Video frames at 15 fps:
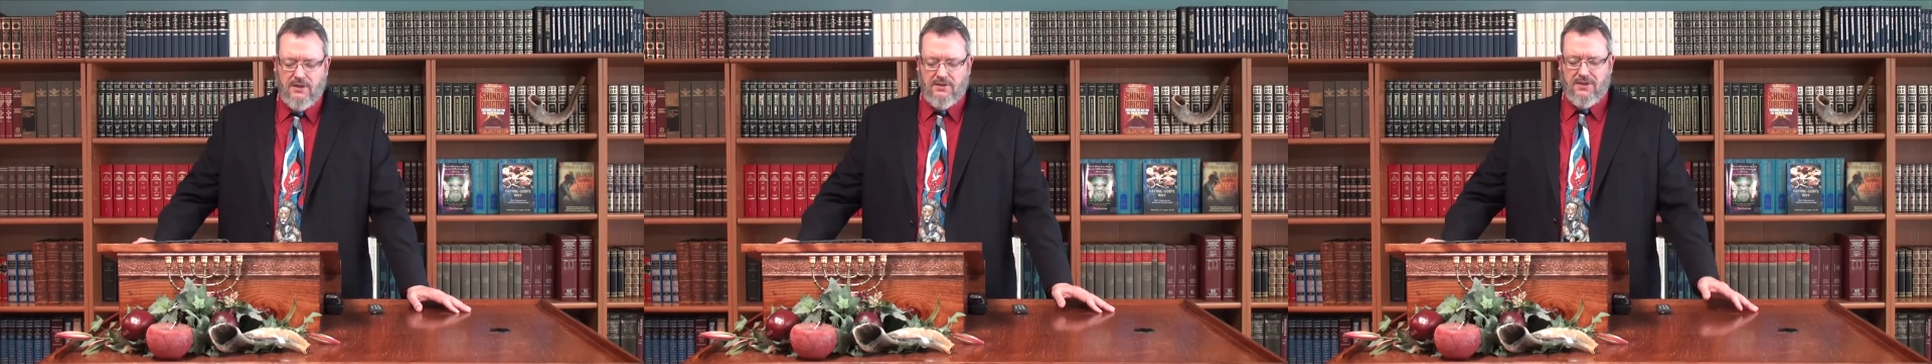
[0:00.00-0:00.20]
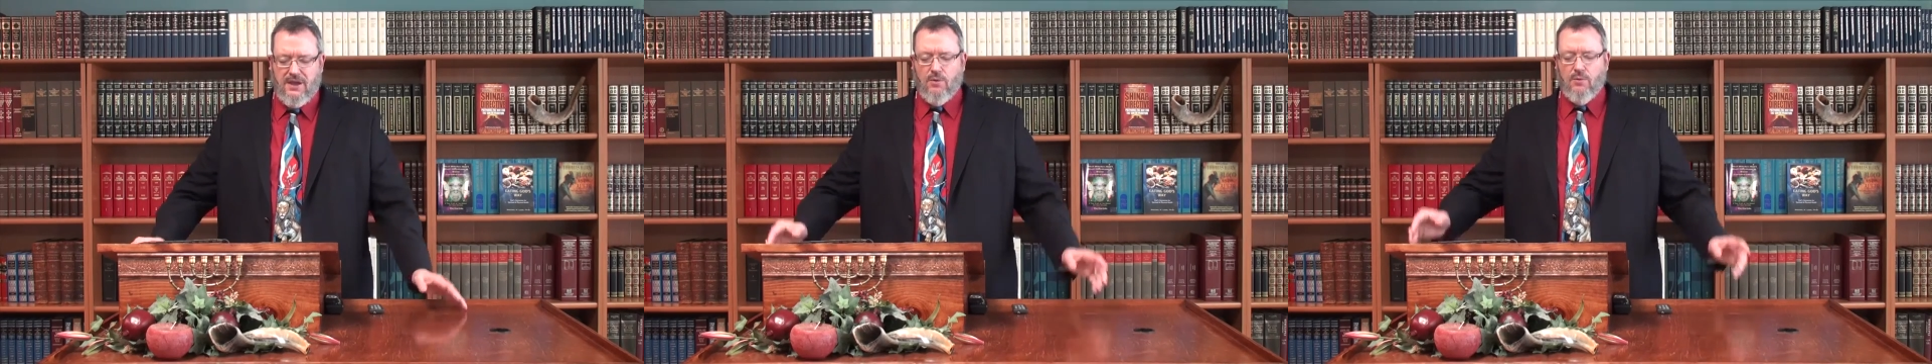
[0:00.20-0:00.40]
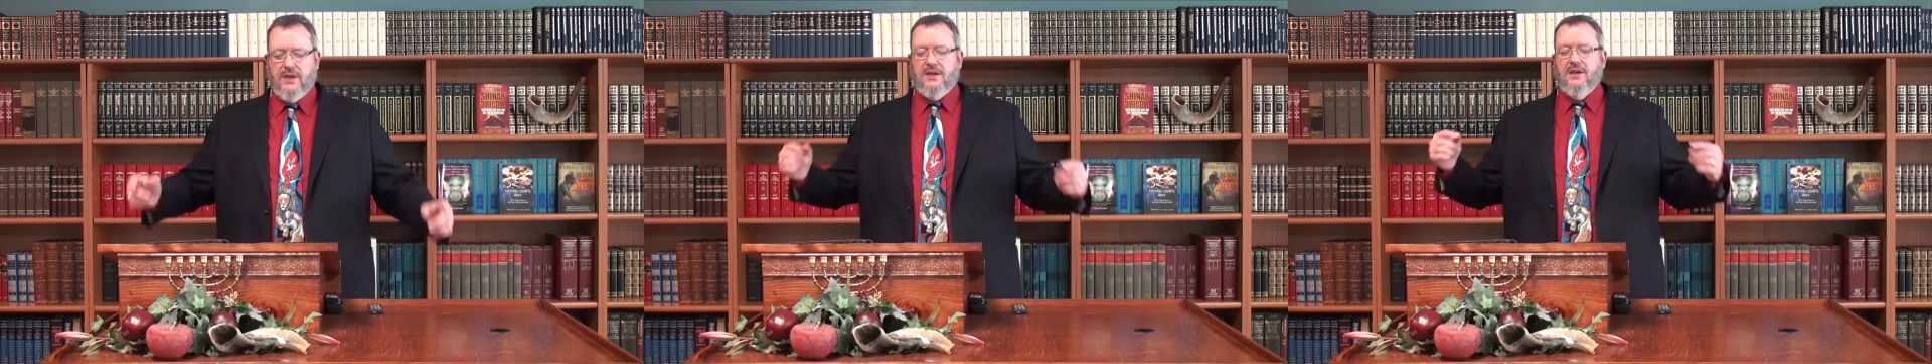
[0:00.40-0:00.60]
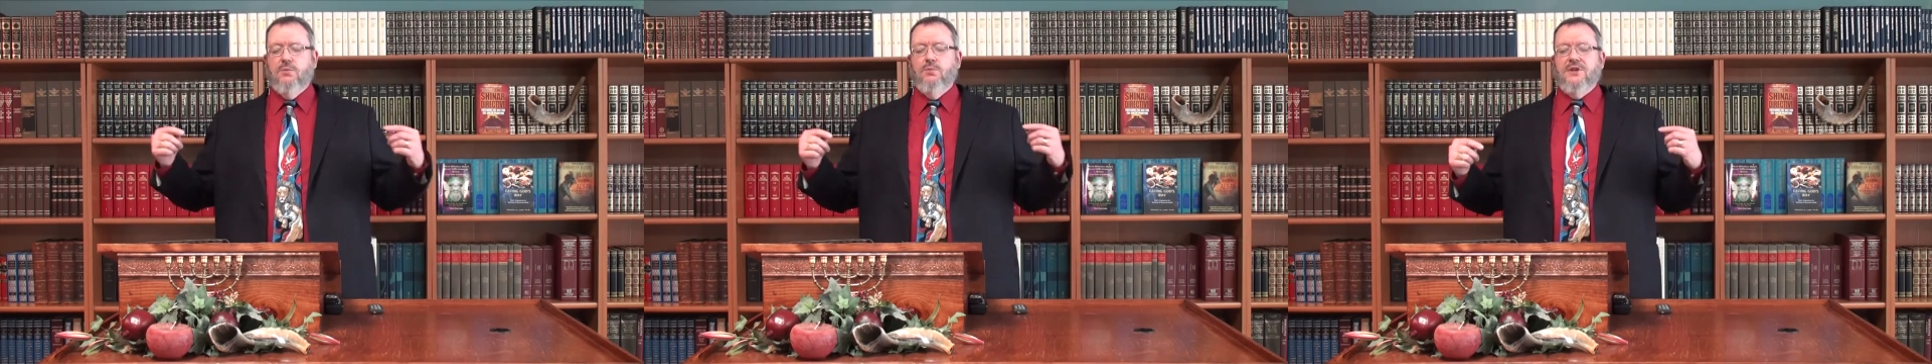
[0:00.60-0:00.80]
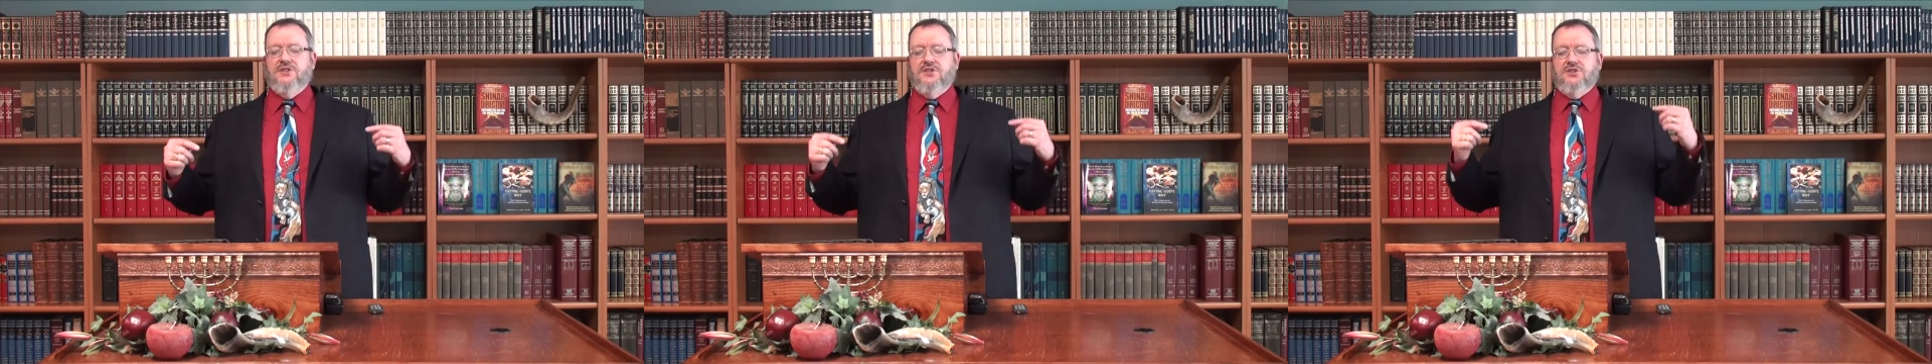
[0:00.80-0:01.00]
that we
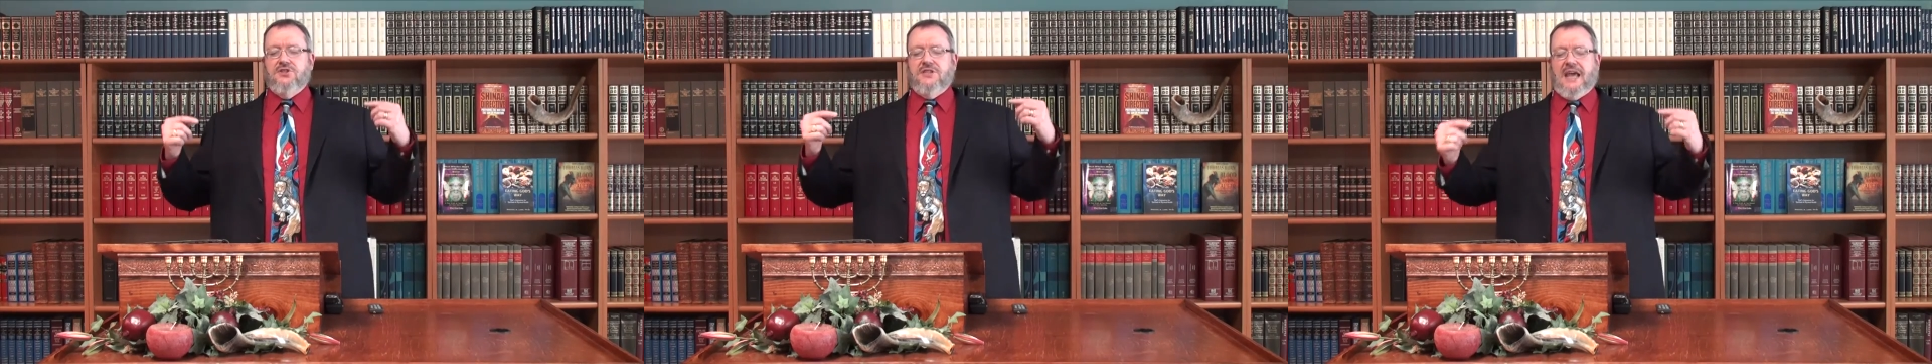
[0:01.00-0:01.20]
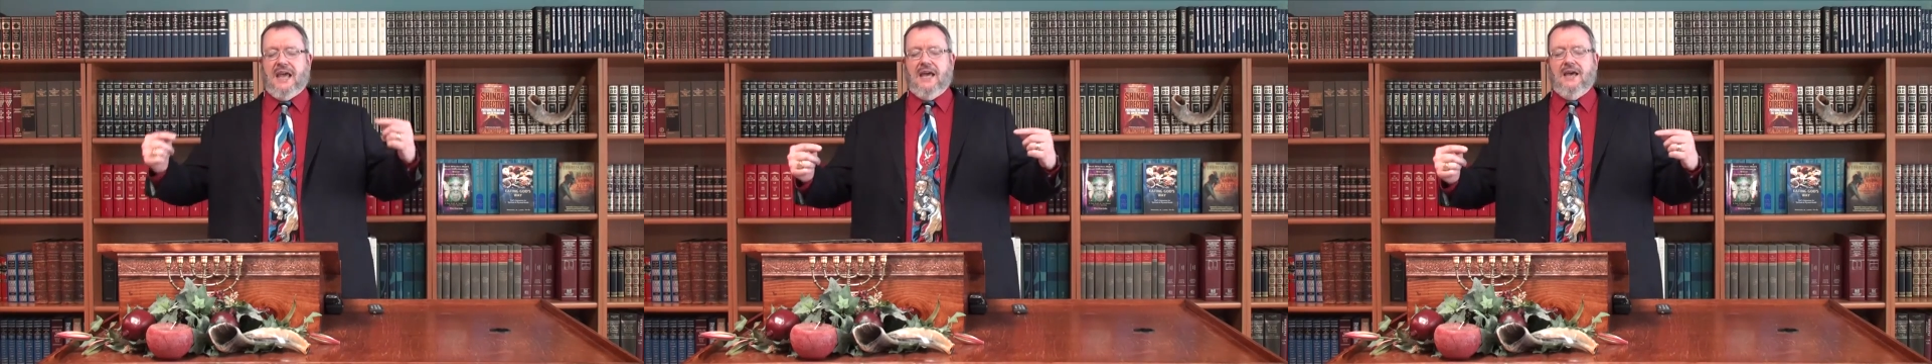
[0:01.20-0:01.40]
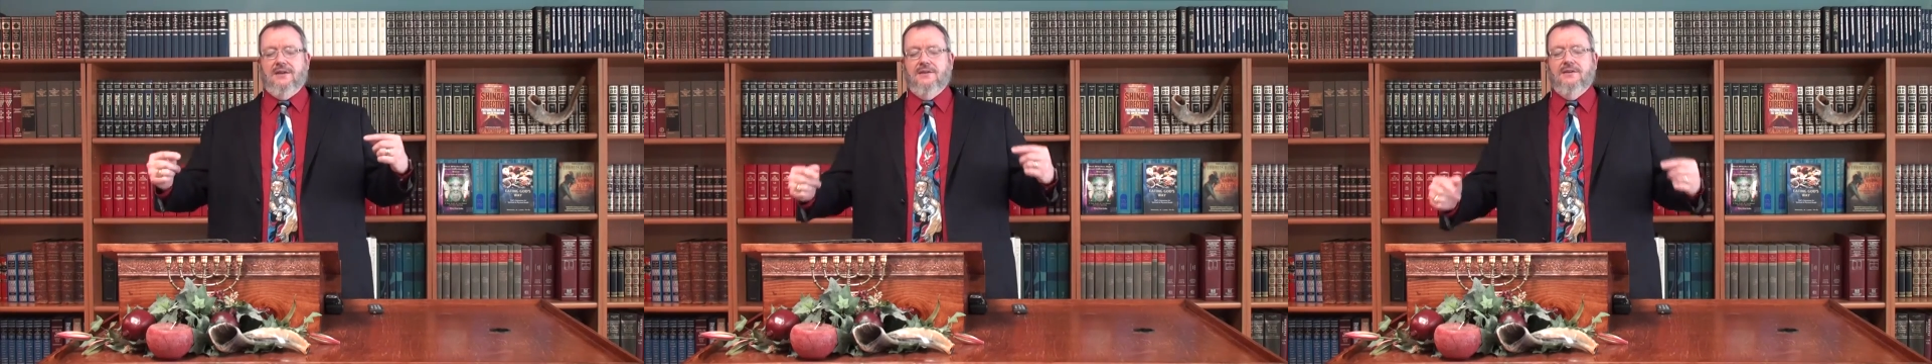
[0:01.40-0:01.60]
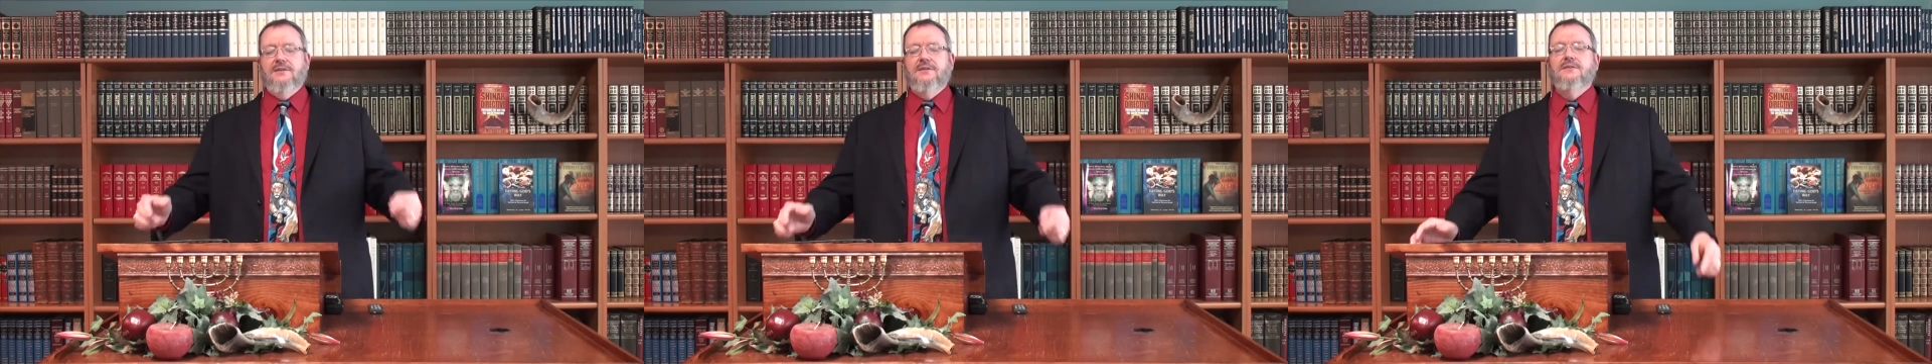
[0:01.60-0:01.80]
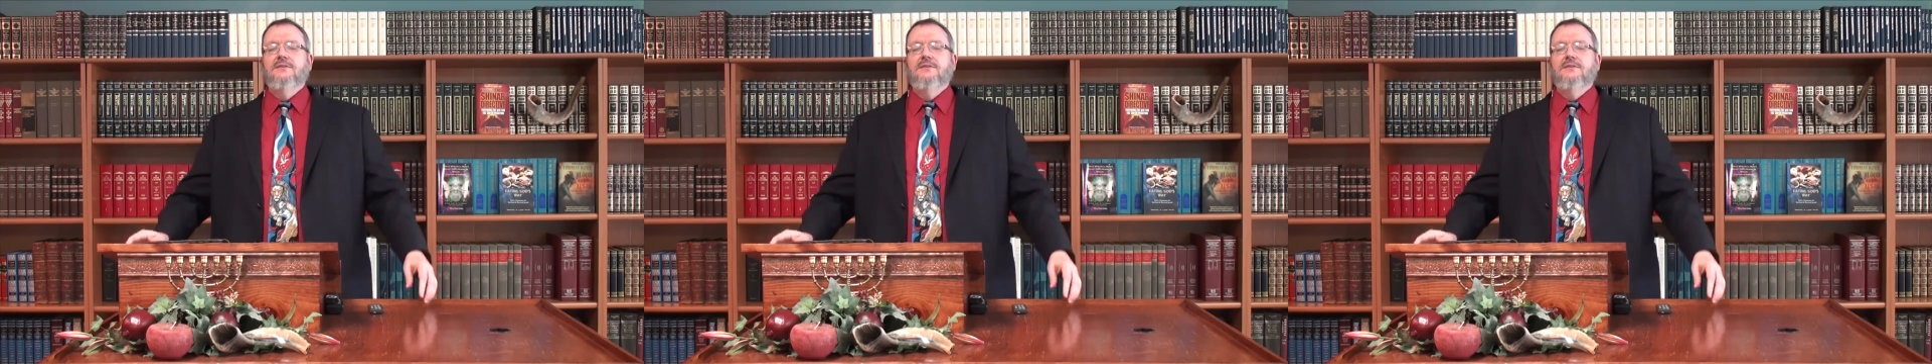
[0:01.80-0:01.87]
can withstand